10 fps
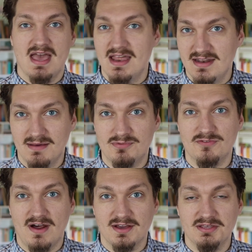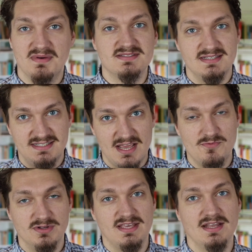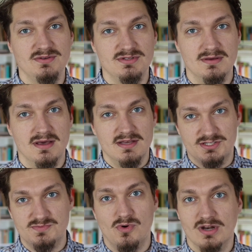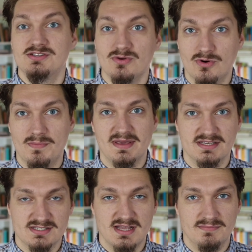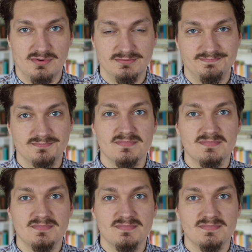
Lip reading: any number of arguments and they will get you the smallest or biggest number.